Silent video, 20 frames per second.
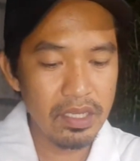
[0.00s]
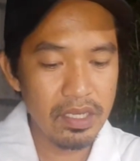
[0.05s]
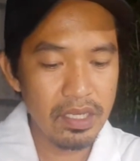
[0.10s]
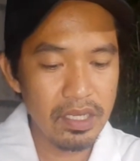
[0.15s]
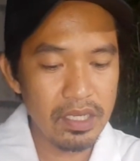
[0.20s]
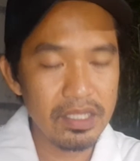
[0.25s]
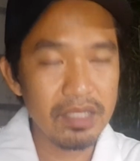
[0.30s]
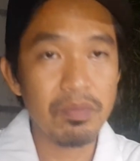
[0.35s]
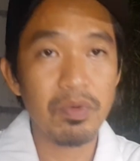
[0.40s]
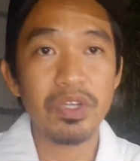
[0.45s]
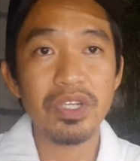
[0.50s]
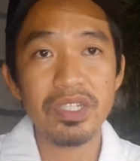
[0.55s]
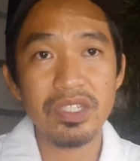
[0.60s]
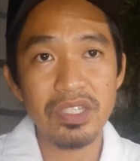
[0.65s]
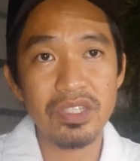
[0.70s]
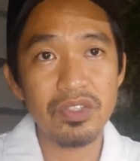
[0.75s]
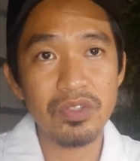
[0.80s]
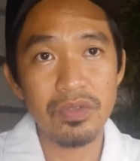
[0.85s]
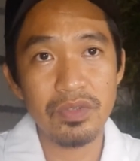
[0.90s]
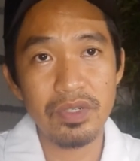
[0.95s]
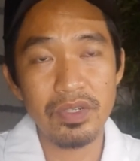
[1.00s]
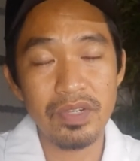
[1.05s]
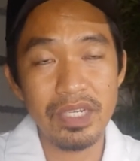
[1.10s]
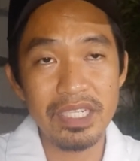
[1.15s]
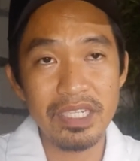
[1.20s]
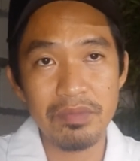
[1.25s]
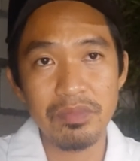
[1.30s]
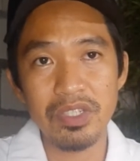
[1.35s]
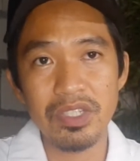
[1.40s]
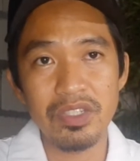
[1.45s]
The
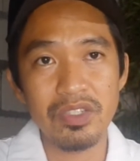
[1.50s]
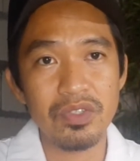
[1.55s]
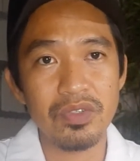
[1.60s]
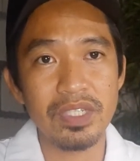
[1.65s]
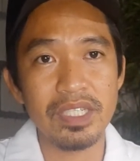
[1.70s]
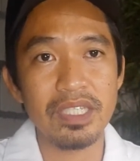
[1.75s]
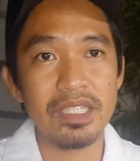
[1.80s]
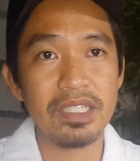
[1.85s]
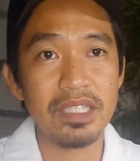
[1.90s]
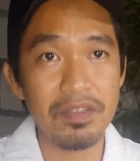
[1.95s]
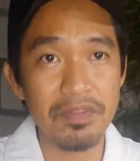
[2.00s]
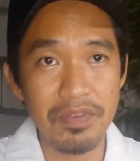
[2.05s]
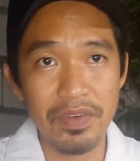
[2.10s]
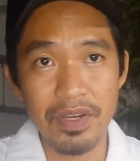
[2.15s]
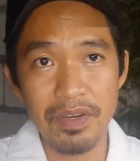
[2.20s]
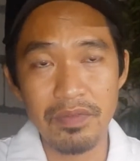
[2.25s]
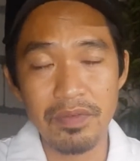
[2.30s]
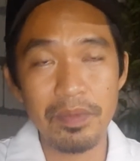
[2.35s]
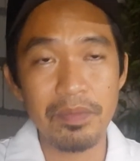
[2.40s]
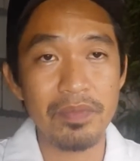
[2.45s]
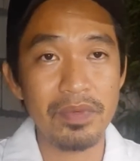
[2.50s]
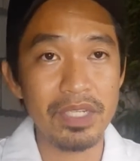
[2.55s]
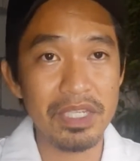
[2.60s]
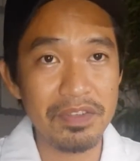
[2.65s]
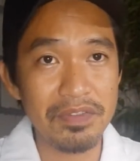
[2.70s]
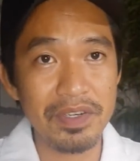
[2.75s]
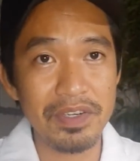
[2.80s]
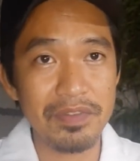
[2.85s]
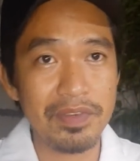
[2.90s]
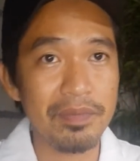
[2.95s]
redemption insurance is different
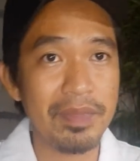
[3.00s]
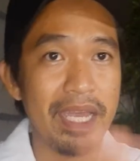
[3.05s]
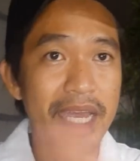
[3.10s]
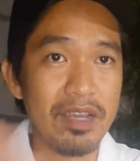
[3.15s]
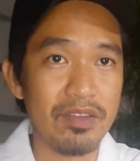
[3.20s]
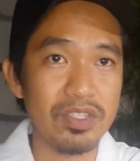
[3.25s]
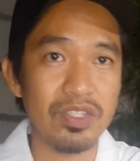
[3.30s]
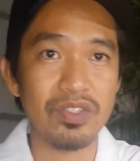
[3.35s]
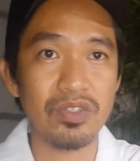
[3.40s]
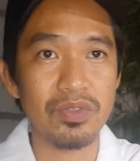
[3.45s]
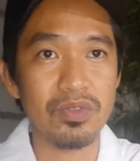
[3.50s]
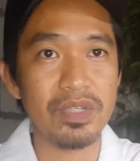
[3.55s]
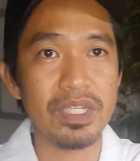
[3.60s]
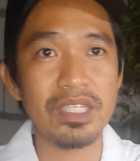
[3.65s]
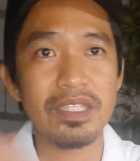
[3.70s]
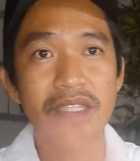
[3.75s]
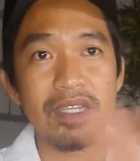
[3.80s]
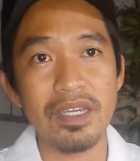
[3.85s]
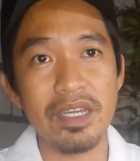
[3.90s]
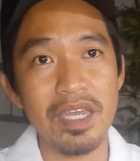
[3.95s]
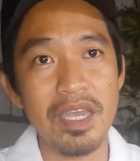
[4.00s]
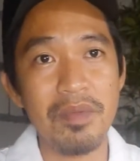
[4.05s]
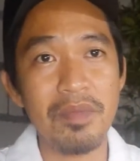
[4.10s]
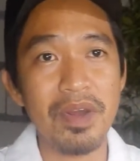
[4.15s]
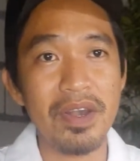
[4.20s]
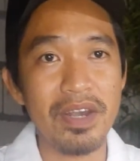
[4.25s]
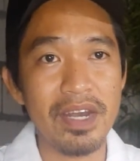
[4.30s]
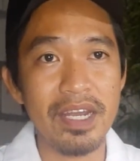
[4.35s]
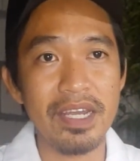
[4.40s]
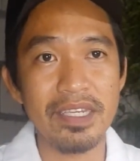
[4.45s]
from the house insurance. The
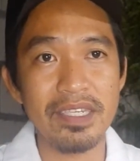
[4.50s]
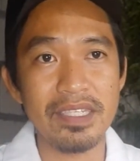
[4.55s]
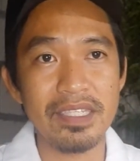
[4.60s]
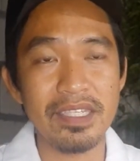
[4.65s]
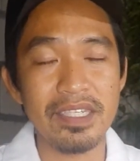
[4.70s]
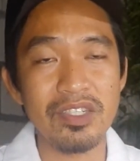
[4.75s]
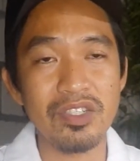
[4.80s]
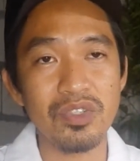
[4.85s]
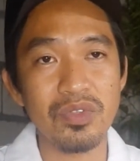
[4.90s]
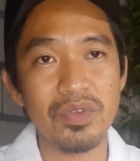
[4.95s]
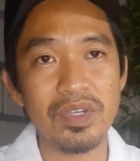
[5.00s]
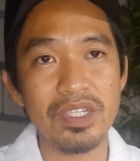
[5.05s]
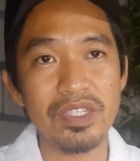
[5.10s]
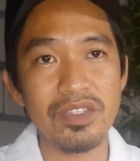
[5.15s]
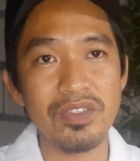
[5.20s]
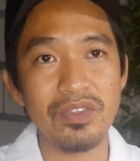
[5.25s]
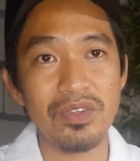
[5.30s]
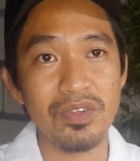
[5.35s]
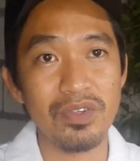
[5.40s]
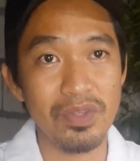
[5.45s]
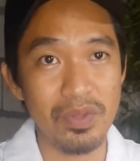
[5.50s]
MRI is insurance to your